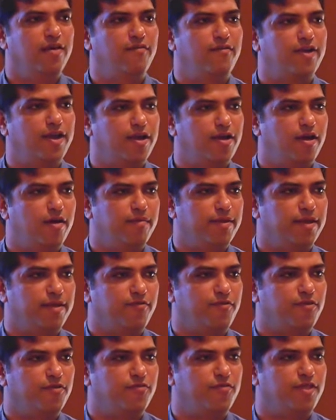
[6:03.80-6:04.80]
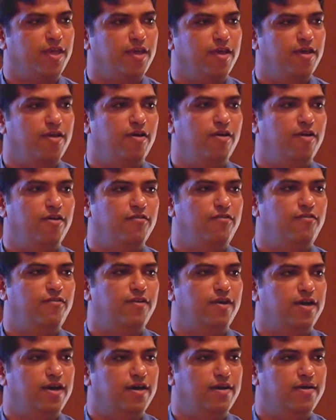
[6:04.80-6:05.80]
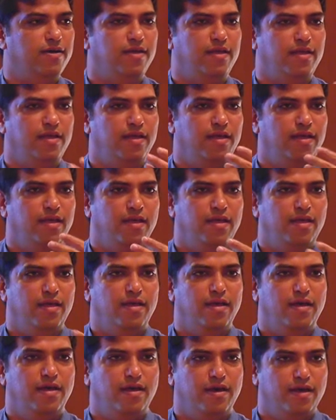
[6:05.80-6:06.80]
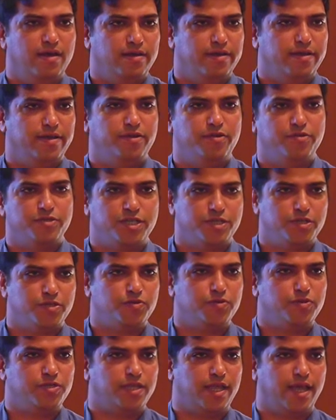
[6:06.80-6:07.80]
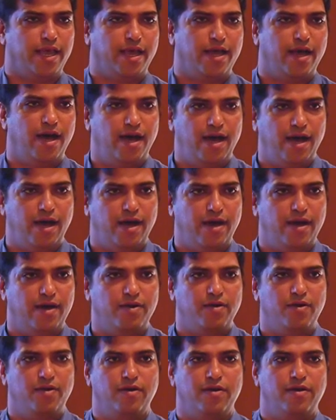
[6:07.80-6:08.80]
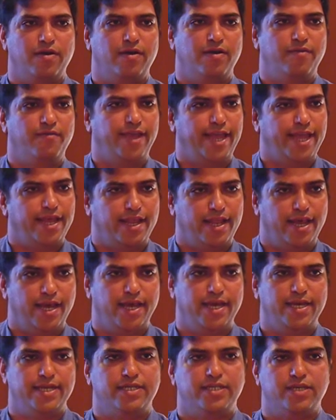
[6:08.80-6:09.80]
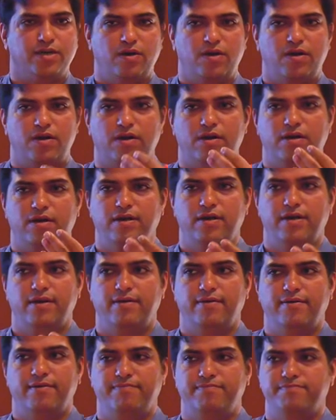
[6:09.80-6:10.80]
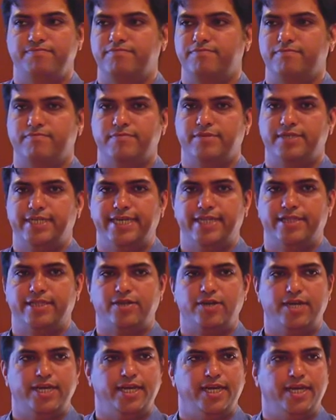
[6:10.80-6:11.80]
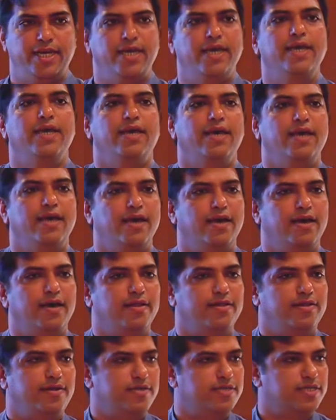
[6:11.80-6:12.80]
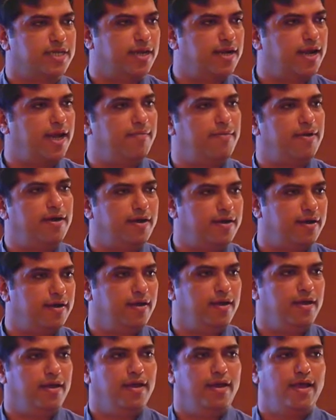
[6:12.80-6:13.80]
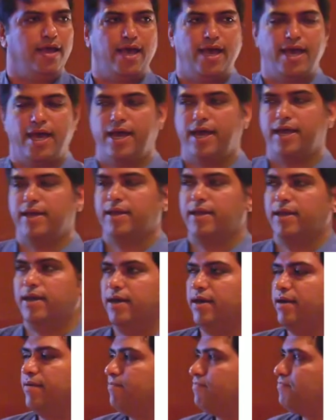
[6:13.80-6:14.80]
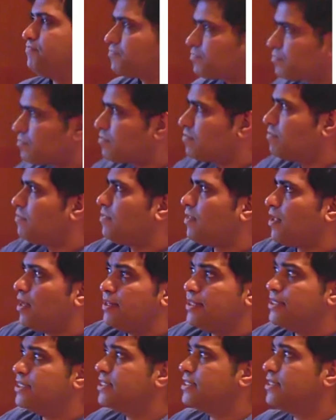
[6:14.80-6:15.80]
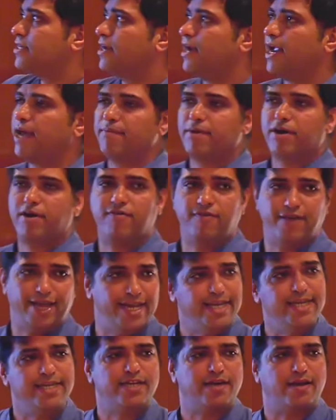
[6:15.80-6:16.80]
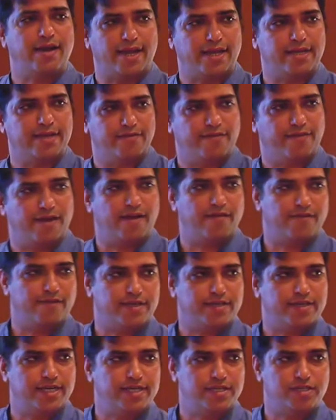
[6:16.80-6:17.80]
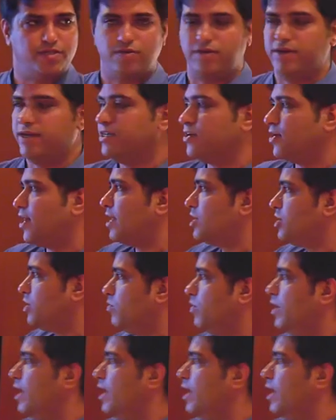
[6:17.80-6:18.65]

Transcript: very common if you think of uh, uh, using tools like R or uh, Vega-Lite or um, D3. Uh, there is a grammar, and uh, this is the grammar of interactive graphics, right? So interaction